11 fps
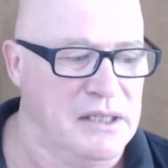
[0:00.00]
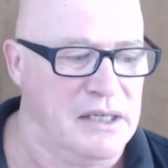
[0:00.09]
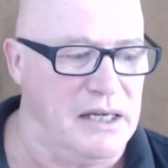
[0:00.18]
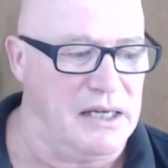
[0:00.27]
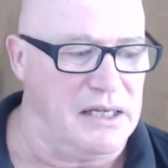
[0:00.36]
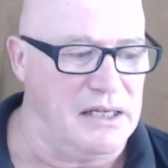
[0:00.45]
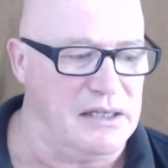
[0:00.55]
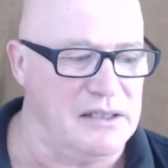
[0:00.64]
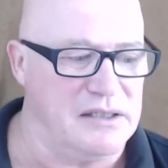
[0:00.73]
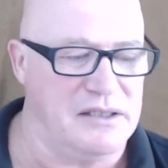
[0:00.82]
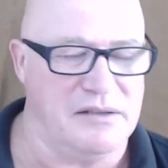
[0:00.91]

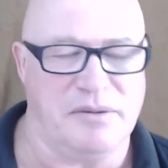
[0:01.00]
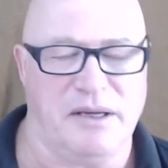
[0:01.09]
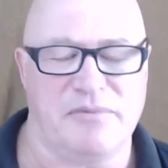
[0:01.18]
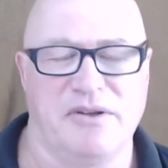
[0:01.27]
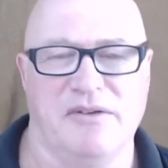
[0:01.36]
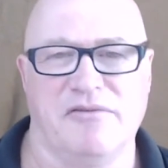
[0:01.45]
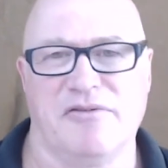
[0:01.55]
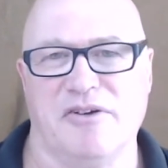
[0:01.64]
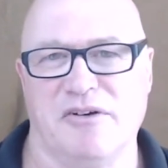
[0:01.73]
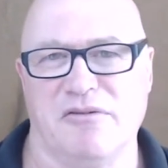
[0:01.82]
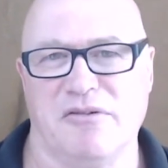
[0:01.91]
perhaps even for
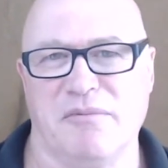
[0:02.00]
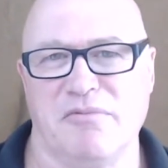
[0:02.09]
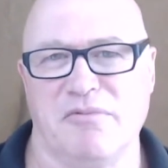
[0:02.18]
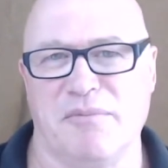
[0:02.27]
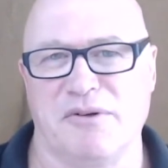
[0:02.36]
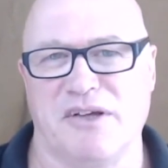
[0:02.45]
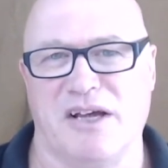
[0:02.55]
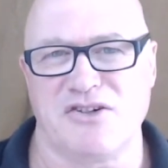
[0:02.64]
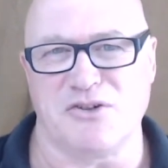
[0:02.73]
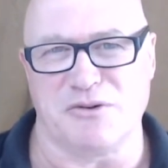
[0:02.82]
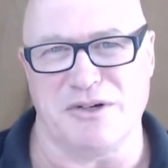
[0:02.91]
your
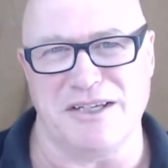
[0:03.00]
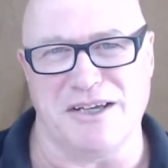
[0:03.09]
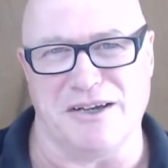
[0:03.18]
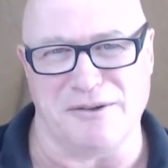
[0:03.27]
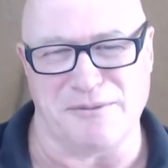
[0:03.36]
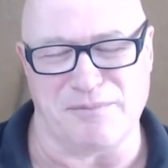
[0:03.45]
reputation or ego,